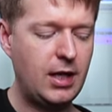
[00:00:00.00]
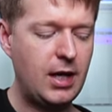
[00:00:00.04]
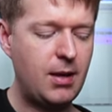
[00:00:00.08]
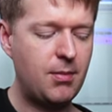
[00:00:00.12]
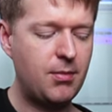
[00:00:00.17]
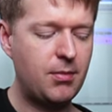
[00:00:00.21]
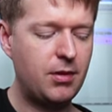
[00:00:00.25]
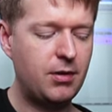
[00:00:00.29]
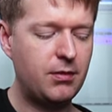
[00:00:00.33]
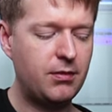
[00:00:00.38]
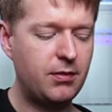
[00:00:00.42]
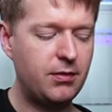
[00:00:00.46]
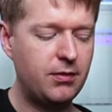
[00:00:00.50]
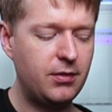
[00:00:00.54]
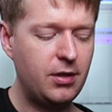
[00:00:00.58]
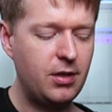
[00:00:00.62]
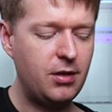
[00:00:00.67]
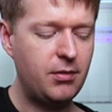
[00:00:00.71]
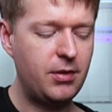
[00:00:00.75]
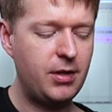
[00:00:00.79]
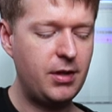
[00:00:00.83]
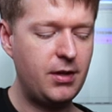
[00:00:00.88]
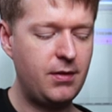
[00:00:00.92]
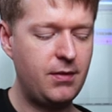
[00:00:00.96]
Hammer on from
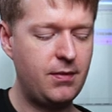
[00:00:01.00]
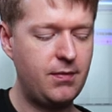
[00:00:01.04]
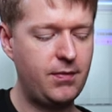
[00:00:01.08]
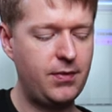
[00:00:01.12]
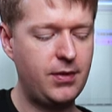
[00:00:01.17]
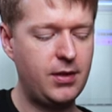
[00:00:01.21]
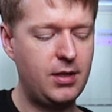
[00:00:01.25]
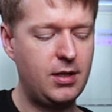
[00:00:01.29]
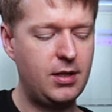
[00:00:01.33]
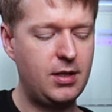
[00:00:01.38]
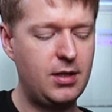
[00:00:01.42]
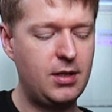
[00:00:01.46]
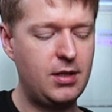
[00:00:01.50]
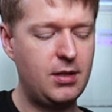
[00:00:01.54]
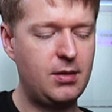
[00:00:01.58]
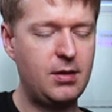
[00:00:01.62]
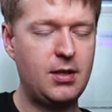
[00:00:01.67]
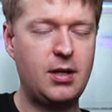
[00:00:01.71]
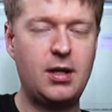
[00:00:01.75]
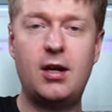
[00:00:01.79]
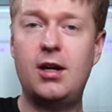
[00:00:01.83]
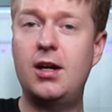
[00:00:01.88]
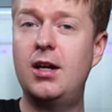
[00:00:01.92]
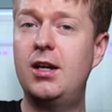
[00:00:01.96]
nowhere,
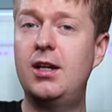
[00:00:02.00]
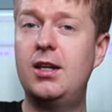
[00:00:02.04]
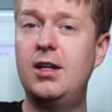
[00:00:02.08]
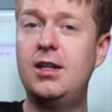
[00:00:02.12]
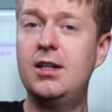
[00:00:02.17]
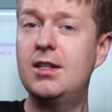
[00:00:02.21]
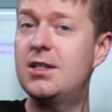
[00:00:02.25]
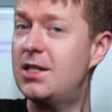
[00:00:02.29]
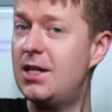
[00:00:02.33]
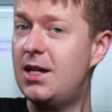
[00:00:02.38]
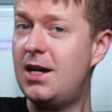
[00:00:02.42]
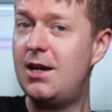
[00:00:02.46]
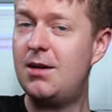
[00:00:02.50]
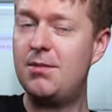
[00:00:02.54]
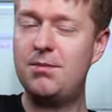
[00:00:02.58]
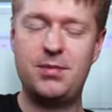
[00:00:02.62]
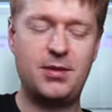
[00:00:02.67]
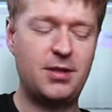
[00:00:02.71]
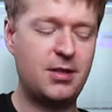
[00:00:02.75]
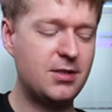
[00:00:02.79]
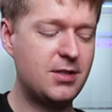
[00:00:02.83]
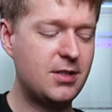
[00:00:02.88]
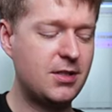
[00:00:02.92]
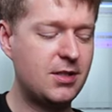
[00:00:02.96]
that is
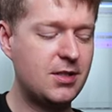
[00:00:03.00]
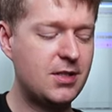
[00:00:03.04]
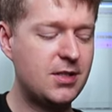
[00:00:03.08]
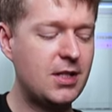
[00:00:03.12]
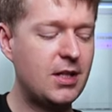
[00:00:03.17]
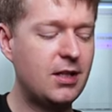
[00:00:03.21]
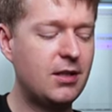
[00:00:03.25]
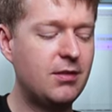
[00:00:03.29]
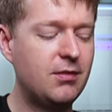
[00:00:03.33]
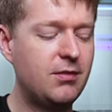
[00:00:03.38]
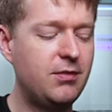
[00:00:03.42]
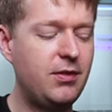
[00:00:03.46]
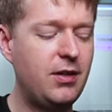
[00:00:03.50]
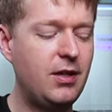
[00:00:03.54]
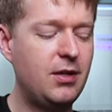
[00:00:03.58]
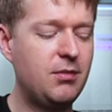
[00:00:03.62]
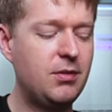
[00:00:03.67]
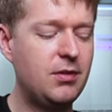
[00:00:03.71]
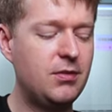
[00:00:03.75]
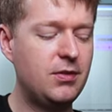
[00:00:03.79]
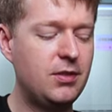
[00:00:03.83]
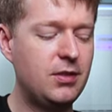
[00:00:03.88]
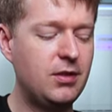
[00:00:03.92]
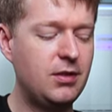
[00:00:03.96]
tap onto the second fret
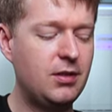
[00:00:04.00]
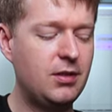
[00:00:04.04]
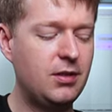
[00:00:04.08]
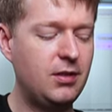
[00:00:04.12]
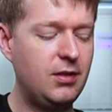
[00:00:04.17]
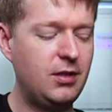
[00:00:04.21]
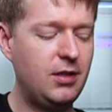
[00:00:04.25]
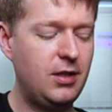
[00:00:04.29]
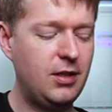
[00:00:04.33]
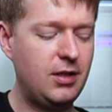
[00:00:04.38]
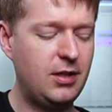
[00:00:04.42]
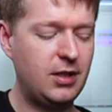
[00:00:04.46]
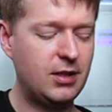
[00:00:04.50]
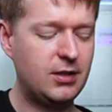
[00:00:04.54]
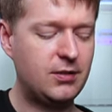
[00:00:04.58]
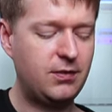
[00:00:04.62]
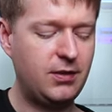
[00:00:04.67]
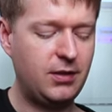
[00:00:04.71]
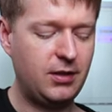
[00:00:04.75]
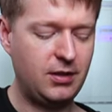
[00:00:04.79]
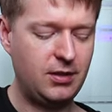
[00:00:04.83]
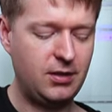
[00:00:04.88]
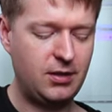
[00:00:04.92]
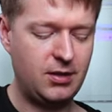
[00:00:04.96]
with your index
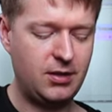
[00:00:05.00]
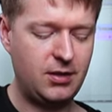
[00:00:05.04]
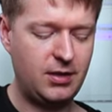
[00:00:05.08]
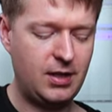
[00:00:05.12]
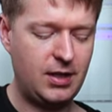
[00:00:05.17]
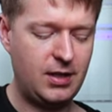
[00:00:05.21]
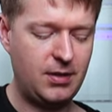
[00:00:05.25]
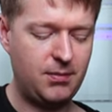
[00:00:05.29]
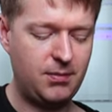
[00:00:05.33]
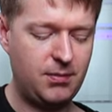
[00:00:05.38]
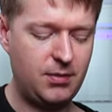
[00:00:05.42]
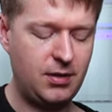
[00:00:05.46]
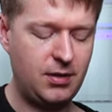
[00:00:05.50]
finger on that